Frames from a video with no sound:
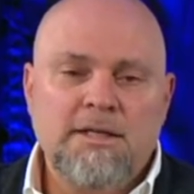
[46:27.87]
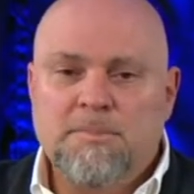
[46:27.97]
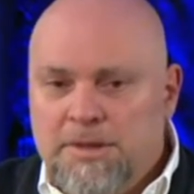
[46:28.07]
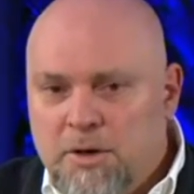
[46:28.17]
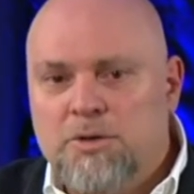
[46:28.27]
To
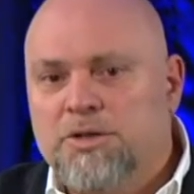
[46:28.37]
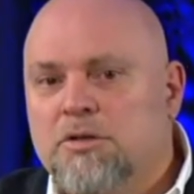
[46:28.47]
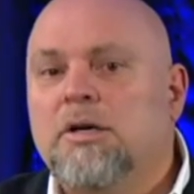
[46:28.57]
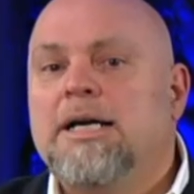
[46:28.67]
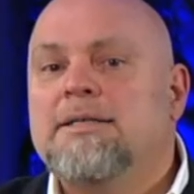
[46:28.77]
be yoked to
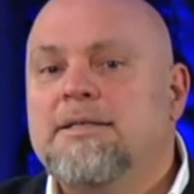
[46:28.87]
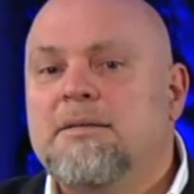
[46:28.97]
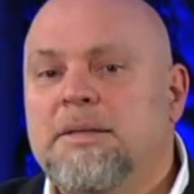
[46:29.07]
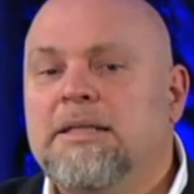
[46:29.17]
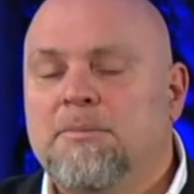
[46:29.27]
Christ is
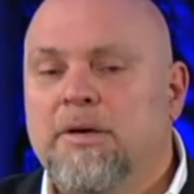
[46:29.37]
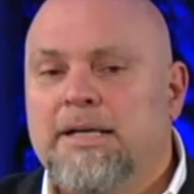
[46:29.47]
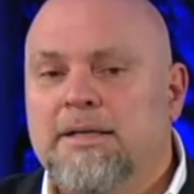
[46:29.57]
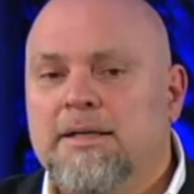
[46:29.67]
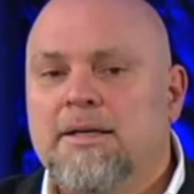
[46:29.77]
to be
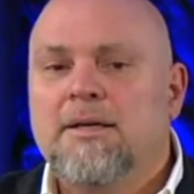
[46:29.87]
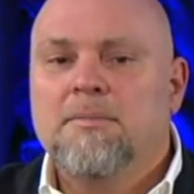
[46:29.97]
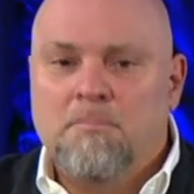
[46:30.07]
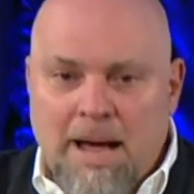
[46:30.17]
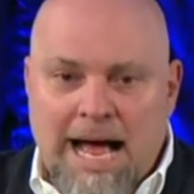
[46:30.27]
liberated.
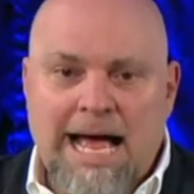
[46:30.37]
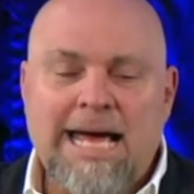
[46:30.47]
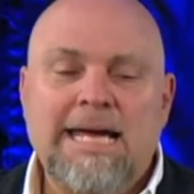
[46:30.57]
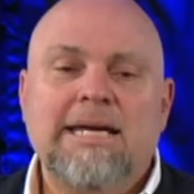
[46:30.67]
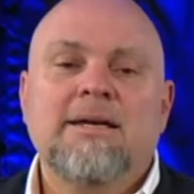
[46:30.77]

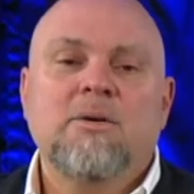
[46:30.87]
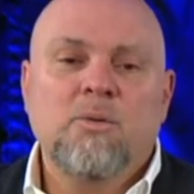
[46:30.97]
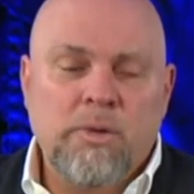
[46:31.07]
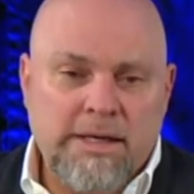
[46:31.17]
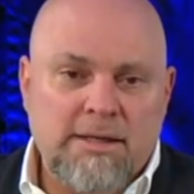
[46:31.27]
My
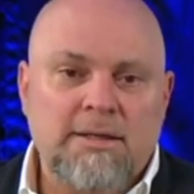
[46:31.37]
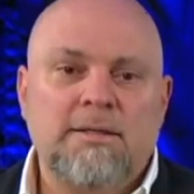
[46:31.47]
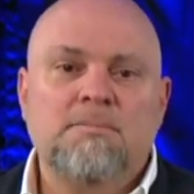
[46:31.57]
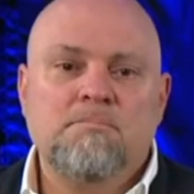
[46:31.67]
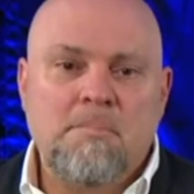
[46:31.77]

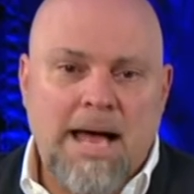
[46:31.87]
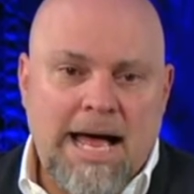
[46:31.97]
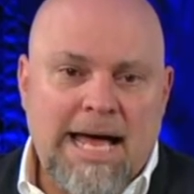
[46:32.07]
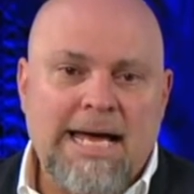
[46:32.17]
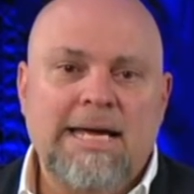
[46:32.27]
will,
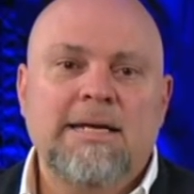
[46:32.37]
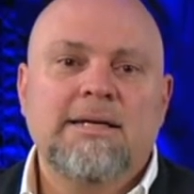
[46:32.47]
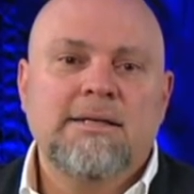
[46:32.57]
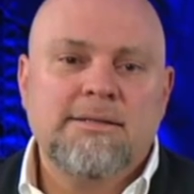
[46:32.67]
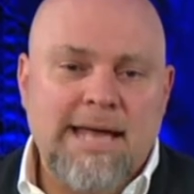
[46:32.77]
my
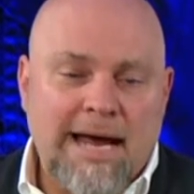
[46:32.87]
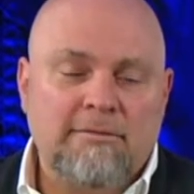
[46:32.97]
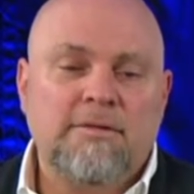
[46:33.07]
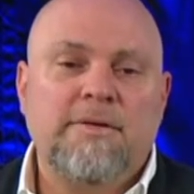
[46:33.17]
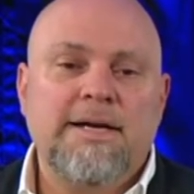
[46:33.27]

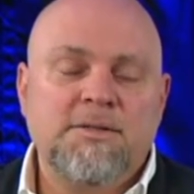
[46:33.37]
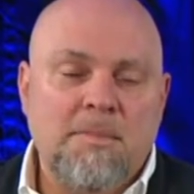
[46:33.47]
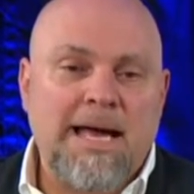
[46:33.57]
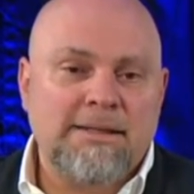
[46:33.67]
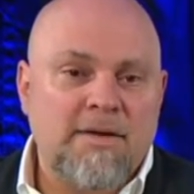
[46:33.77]
sacrifice.
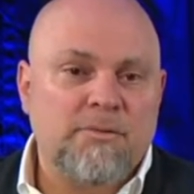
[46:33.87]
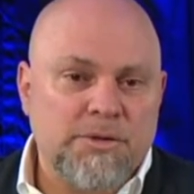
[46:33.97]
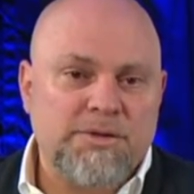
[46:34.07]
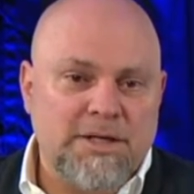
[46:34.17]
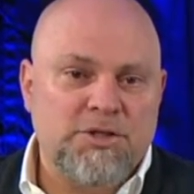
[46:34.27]
My love will
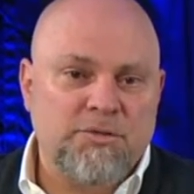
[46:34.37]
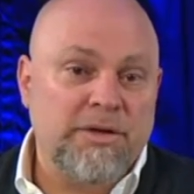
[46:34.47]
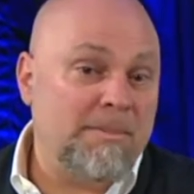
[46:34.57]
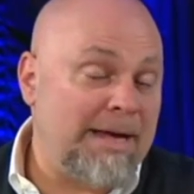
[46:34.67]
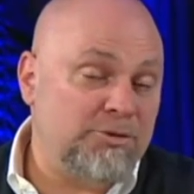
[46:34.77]
set you
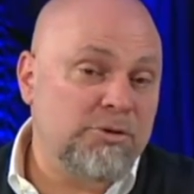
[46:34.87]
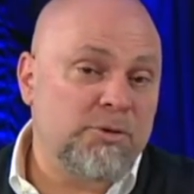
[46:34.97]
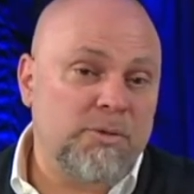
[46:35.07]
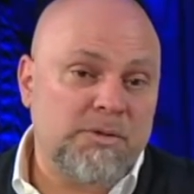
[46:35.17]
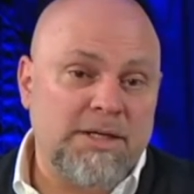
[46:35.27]
free. My
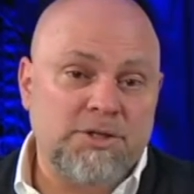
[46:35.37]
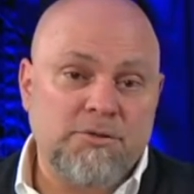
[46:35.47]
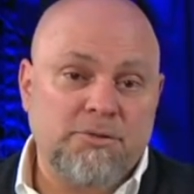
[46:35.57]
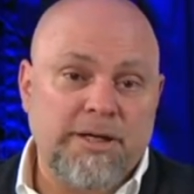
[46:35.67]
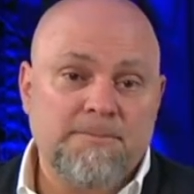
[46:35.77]
truth will set you
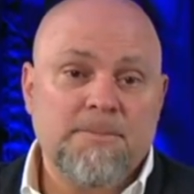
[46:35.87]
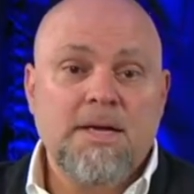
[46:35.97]
free.